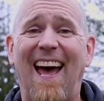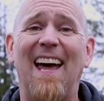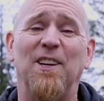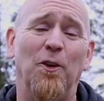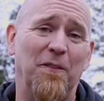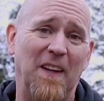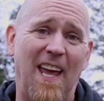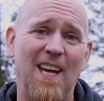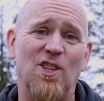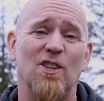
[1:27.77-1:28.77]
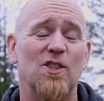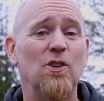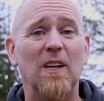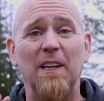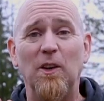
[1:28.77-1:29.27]
that notification so
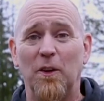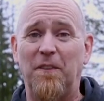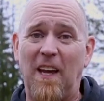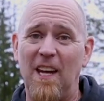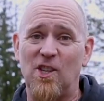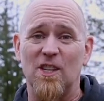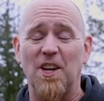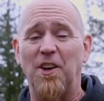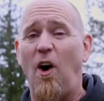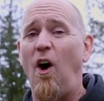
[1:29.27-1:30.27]
you get notifications on